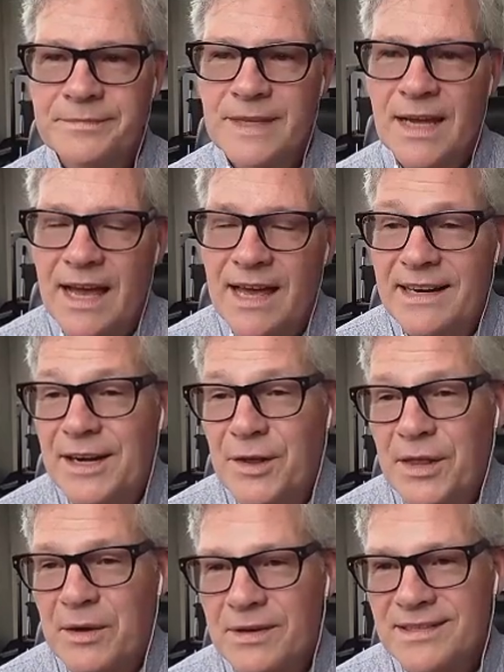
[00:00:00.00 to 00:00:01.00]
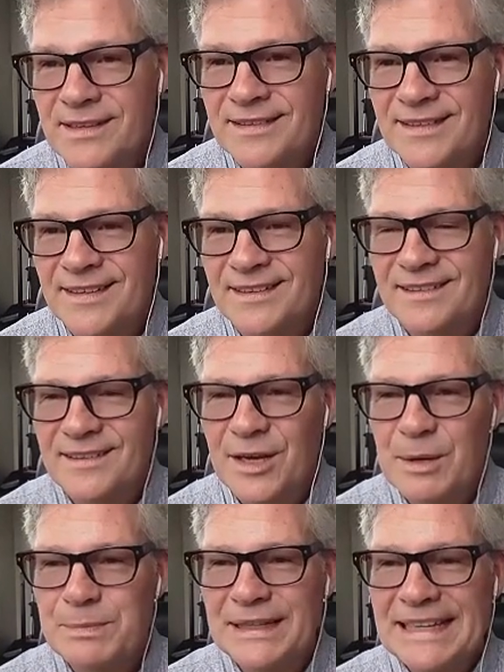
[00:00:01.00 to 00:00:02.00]
And I know that wasn't a
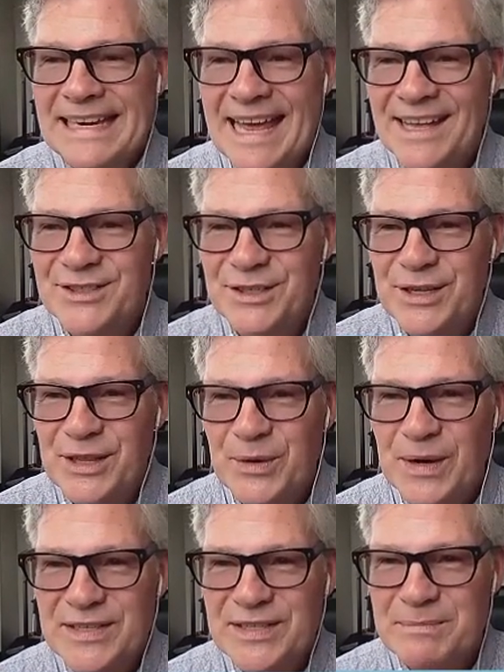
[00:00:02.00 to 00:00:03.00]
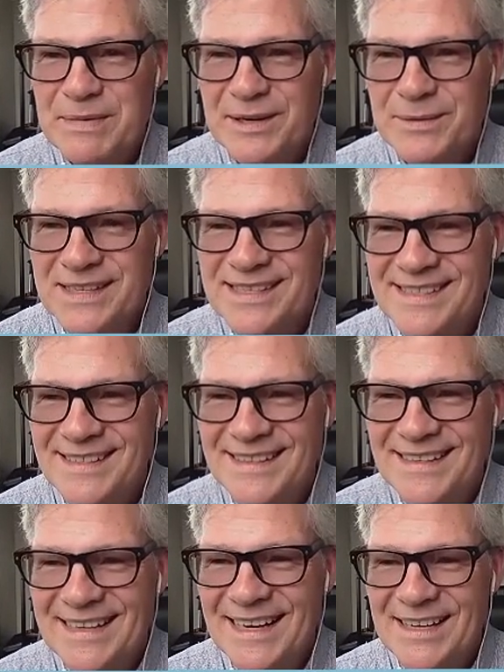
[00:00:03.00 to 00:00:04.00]
complete answer to the question, but it was
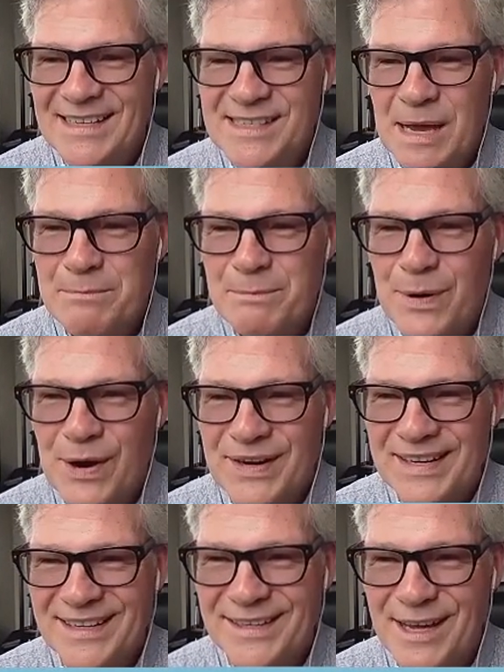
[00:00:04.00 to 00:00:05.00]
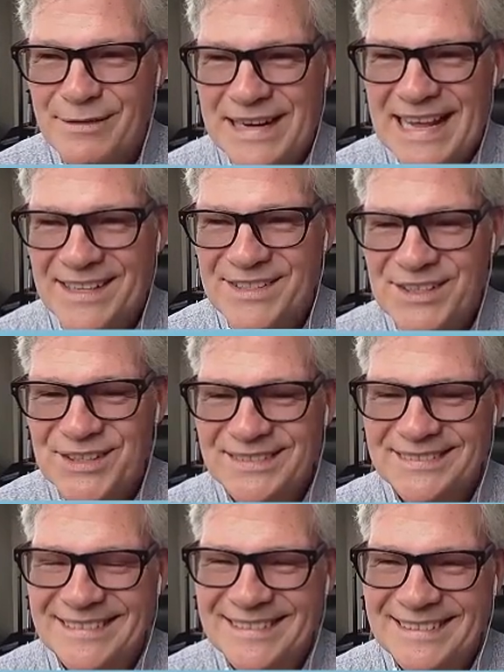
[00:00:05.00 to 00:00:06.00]
some part of an answer.
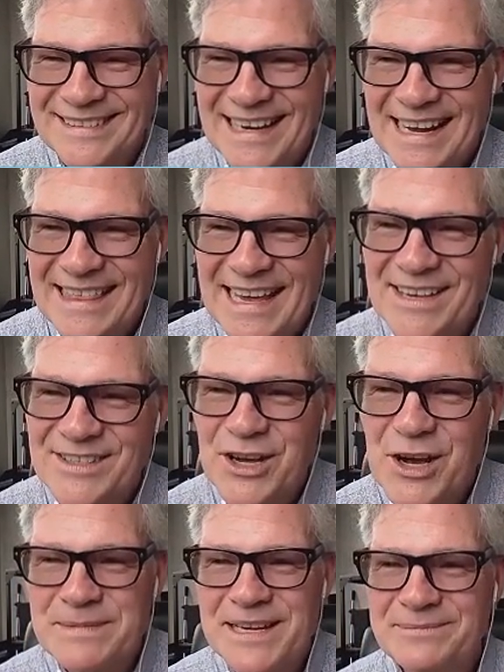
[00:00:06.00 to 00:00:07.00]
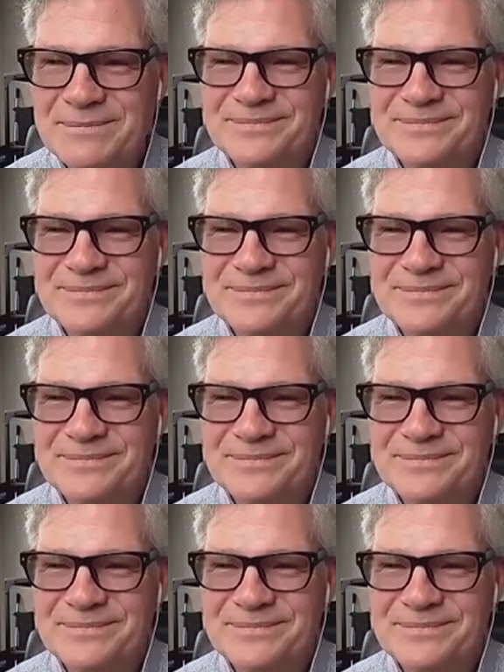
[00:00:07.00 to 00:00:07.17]
Anything else, Kalpna?